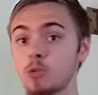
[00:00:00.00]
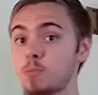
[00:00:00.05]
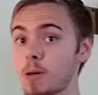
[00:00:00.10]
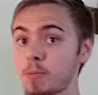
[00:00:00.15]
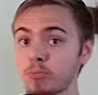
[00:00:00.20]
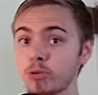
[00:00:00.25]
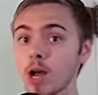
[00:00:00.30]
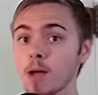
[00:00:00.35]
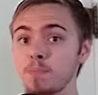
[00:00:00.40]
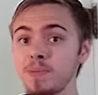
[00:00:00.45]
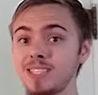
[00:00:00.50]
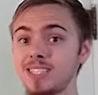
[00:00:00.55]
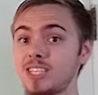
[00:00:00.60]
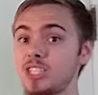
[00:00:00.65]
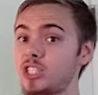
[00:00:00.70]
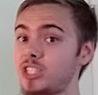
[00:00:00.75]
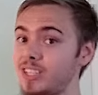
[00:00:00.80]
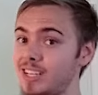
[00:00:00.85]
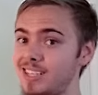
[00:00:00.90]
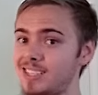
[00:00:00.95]
So my
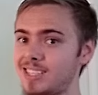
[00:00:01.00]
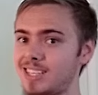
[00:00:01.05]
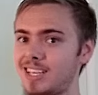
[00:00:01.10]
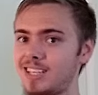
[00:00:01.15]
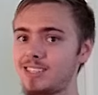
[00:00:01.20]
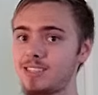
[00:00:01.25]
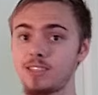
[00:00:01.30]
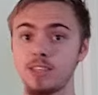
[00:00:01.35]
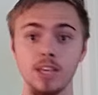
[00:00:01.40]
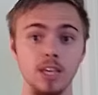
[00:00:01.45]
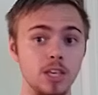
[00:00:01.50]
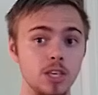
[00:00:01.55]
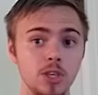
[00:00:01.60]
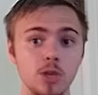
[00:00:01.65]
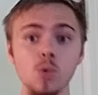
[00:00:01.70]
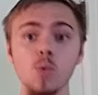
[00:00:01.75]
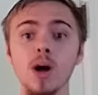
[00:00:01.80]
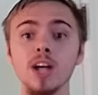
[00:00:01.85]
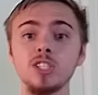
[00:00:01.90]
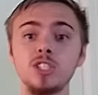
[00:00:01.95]
proposition is this.
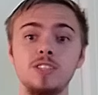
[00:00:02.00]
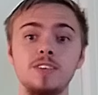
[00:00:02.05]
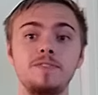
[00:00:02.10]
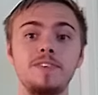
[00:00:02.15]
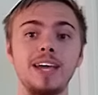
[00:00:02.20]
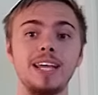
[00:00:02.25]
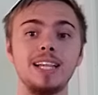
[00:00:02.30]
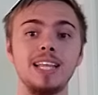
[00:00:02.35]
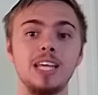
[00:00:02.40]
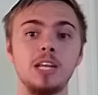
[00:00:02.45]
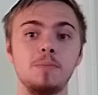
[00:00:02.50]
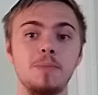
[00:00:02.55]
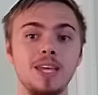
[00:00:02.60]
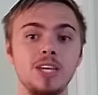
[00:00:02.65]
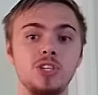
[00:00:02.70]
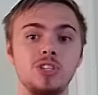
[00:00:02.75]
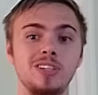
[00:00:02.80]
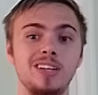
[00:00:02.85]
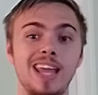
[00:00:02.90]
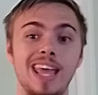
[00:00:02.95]
You watch the final
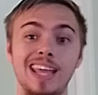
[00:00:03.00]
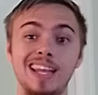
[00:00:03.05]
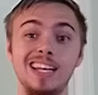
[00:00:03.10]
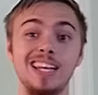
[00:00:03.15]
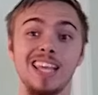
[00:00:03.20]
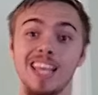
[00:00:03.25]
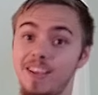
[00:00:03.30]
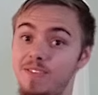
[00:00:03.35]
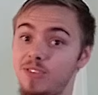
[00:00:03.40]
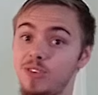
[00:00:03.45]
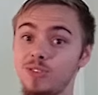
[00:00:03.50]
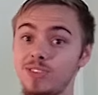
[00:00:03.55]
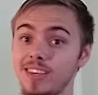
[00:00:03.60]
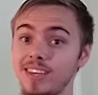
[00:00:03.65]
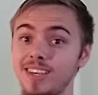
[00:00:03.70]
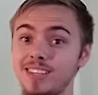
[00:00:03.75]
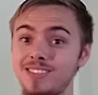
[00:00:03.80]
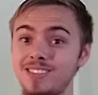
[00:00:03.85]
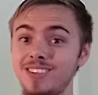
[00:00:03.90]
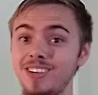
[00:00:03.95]
animation, and if you
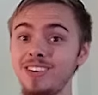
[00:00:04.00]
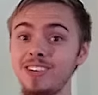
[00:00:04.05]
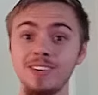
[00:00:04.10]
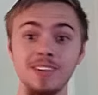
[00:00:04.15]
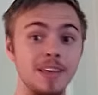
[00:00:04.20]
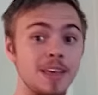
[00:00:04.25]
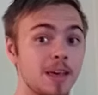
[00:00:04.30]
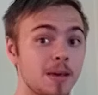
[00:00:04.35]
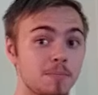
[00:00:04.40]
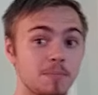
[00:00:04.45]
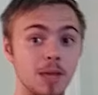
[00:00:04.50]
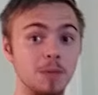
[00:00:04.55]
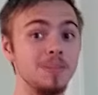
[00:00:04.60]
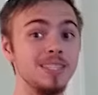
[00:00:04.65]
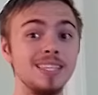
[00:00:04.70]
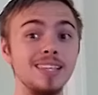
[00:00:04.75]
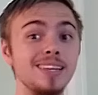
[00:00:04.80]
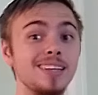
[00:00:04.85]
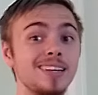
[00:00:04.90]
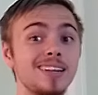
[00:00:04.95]
think it's good,
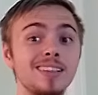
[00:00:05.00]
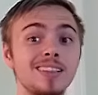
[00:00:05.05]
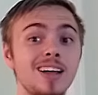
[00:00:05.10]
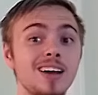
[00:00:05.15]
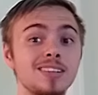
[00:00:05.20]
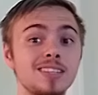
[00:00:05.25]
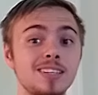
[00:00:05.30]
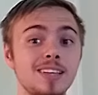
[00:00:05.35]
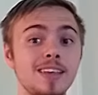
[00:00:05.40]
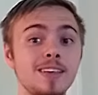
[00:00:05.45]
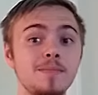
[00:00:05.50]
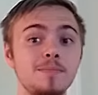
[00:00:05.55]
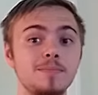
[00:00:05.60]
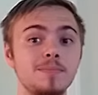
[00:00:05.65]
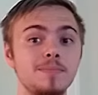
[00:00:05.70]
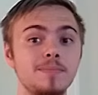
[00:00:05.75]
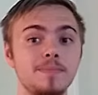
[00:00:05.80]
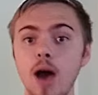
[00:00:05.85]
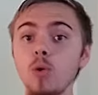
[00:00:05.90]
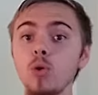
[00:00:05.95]
Maybe send it along to
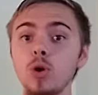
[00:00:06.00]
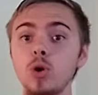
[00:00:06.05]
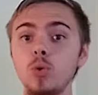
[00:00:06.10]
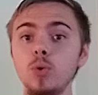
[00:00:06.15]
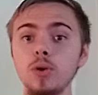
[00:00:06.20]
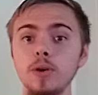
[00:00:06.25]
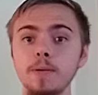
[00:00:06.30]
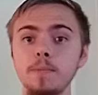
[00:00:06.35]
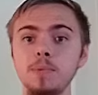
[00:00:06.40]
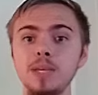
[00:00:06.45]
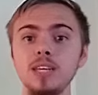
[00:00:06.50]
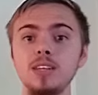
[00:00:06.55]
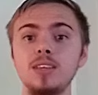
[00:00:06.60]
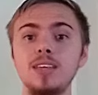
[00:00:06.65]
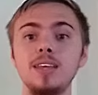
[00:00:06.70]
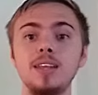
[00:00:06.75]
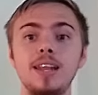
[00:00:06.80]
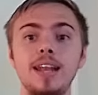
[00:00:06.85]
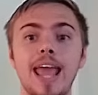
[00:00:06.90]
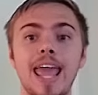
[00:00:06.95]
him. How cool would it be to
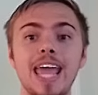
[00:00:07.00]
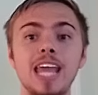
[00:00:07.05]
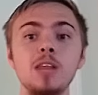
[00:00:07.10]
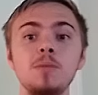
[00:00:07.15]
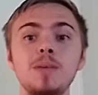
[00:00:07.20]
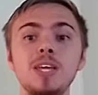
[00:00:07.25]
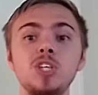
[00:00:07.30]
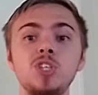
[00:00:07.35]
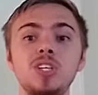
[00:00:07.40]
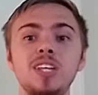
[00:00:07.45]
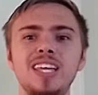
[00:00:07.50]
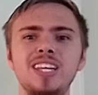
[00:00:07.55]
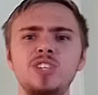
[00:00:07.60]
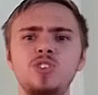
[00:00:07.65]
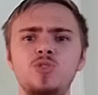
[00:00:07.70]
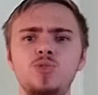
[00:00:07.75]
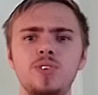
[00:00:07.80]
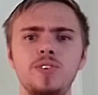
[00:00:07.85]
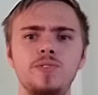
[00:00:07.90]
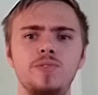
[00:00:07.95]
get an animation
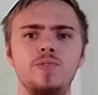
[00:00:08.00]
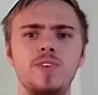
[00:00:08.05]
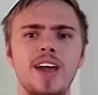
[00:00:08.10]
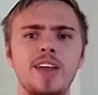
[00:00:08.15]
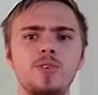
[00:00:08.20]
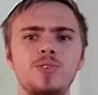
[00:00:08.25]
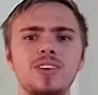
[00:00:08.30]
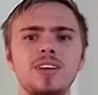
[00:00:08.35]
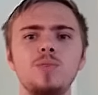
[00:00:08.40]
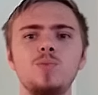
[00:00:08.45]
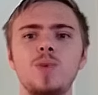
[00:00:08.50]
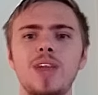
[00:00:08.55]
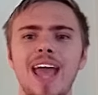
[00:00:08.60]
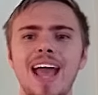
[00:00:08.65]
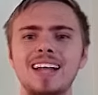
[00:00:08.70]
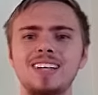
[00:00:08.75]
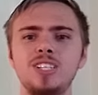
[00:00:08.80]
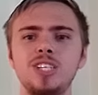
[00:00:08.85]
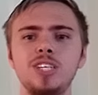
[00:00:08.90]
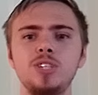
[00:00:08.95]
industry veteran
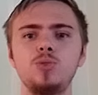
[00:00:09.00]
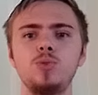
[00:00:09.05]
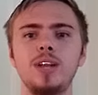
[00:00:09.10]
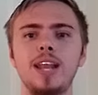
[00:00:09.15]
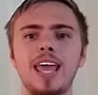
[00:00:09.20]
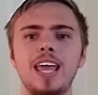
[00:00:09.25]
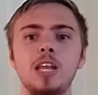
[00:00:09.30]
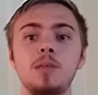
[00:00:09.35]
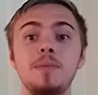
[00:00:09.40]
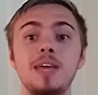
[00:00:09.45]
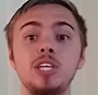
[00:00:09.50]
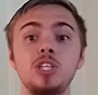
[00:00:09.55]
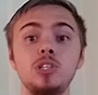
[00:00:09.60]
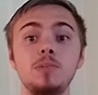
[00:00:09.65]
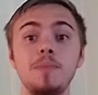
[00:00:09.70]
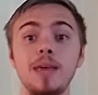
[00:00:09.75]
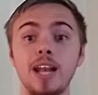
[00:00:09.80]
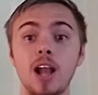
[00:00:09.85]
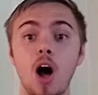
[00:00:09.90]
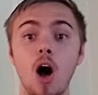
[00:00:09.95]
reacting to an
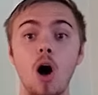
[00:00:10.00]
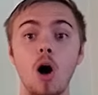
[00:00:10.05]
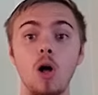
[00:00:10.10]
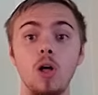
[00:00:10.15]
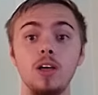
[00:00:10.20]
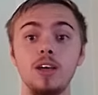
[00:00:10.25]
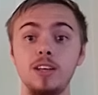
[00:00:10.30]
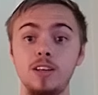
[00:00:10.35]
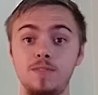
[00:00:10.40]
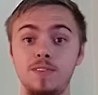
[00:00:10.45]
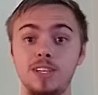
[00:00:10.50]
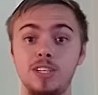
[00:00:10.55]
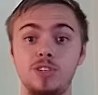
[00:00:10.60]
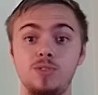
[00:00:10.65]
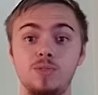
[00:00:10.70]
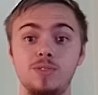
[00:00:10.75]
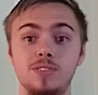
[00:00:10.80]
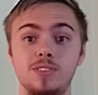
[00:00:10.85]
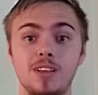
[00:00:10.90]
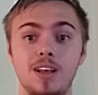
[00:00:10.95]
animation made all in
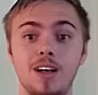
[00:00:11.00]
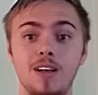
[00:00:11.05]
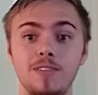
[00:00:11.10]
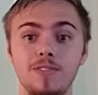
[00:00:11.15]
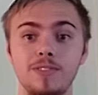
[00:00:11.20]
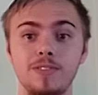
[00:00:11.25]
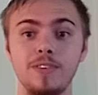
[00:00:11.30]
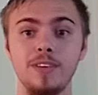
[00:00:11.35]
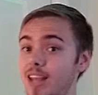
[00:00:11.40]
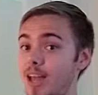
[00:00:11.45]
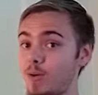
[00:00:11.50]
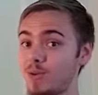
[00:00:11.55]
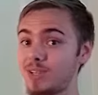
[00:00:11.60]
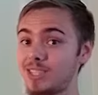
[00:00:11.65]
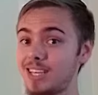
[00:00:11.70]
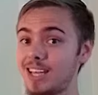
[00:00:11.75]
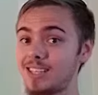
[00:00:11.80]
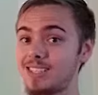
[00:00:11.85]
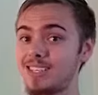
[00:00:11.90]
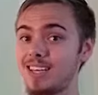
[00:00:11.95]
DaVinci Resolve? Now
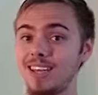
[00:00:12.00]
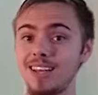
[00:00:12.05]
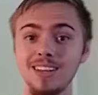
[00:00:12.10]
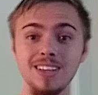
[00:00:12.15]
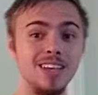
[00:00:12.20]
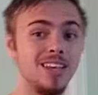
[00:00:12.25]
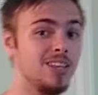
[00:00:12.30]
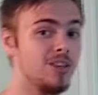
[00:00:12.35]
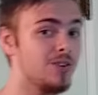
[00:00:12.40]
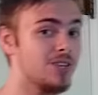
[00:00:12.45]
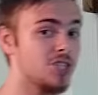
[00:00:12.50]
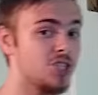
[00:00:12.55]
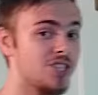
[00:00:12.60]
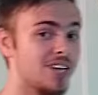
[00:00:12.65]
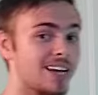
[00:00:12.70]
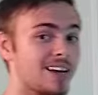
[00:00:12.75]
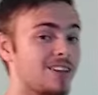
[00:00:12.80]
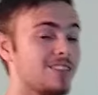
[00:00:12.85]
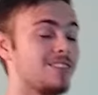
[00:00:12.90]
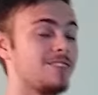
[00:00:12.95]
with that said, you can
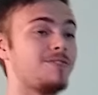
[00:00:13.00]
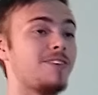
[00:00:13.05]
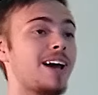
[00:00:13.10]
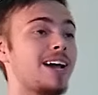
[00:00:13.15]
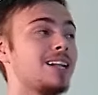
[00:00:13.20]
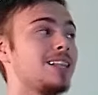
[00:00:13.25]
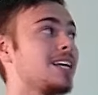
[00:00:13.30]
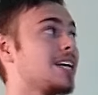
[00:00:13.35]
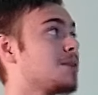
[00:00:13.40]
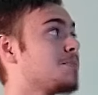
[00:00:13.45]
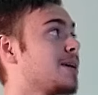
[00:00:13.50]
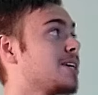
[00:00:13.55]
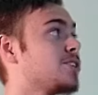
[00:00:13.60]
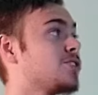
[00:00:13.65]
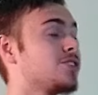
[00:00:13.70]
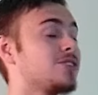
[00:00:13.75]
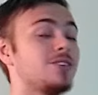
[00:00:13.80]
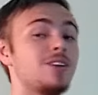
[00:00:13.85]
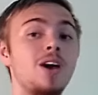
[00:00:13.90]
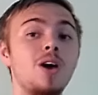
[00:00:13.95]
check out the final
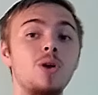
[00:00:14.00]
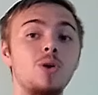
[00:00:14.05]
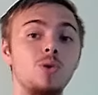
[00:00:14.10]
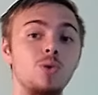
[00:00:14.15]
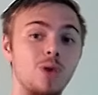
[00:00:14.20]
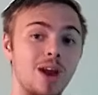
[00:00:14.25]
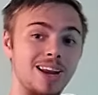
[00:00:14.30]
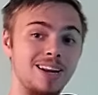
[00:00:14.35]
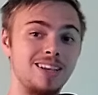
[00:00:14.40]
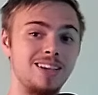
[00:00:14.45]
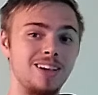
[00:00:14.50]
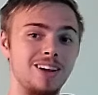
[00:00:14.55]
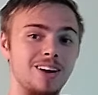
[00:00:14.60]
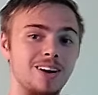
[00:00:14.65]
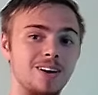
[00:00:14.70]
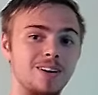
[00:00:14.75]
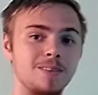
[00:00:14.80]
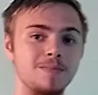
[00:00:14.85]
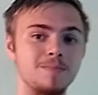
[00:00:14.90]
animation right here.